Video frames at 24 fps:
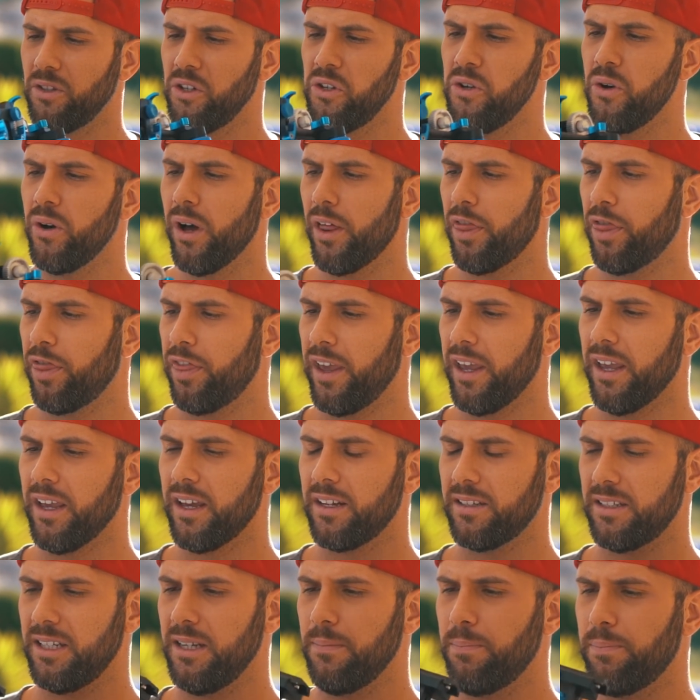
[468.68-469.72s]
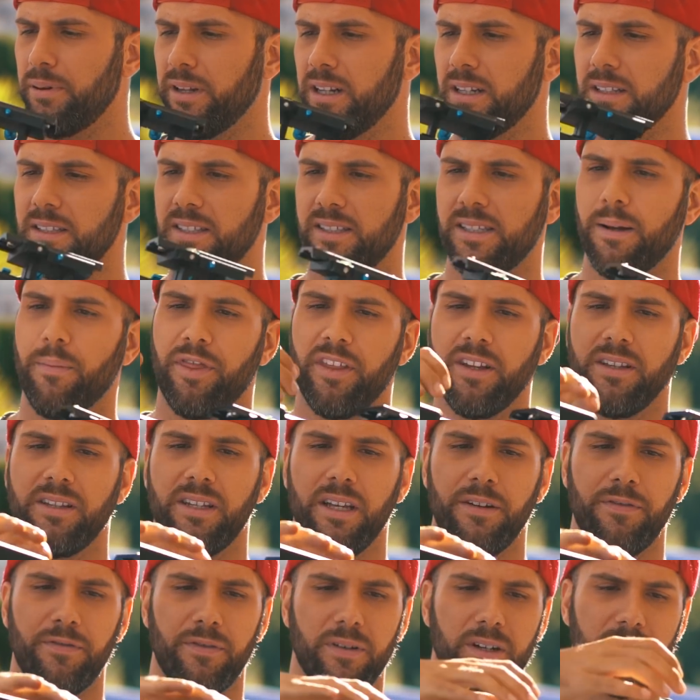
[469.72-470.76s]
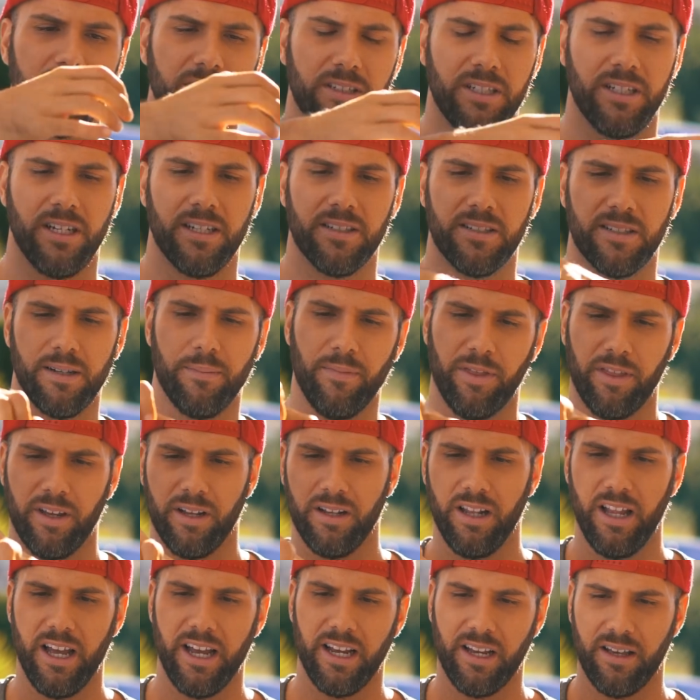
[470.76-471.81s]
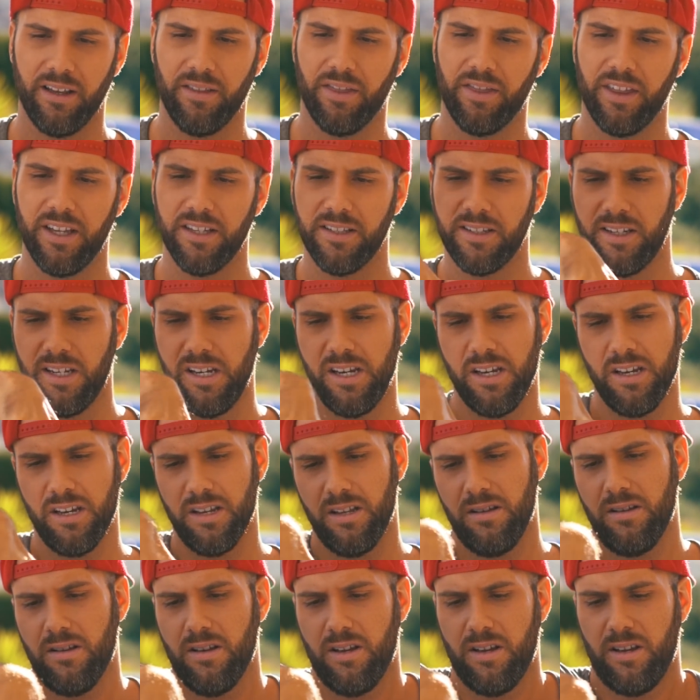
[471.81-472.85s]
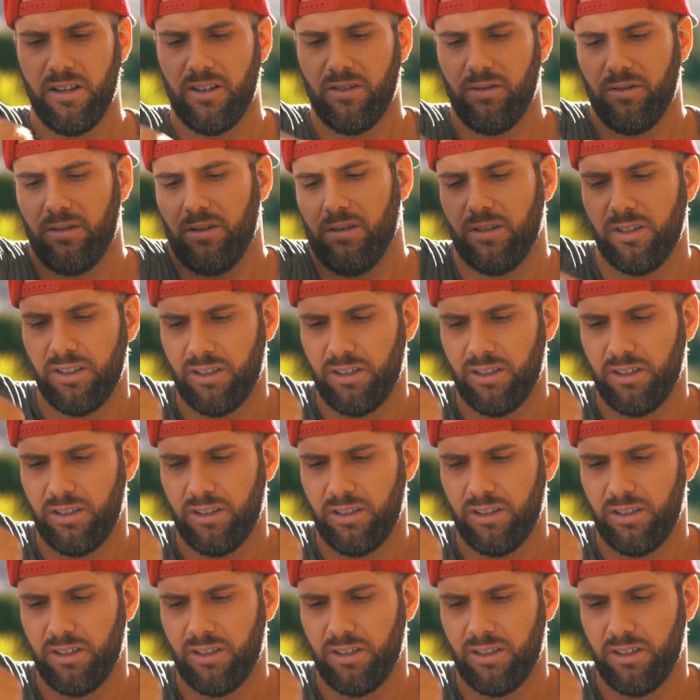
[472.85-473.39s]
Newer thing, and he built something different. He has something like this here, so it